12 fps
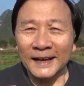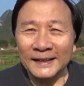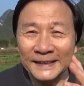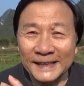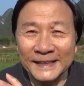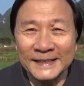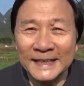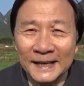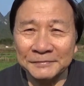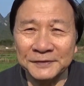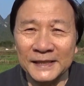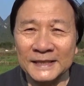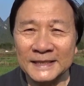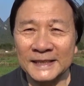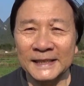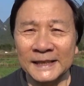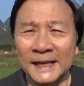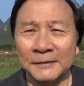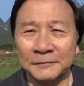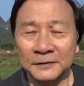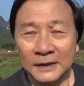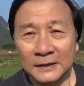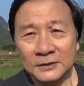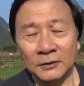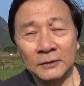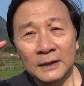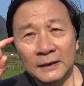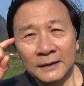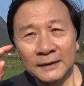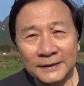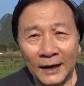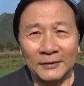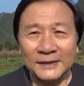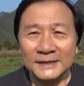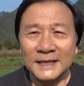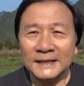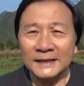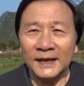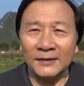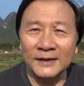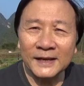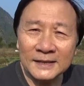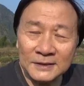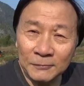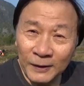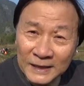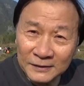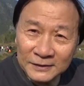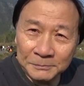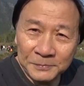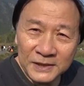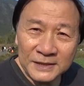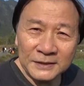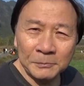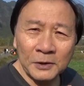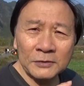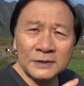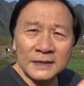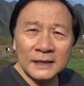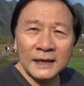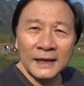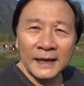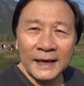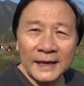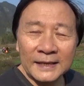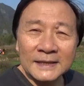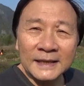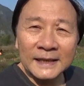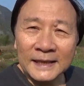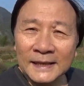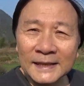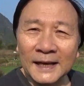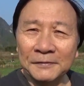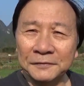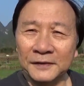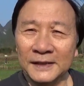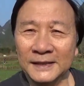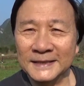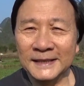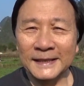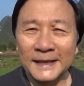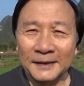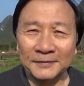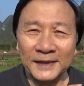enough is enough. So Tao Te Ching telling us one of the principles is enough is enough.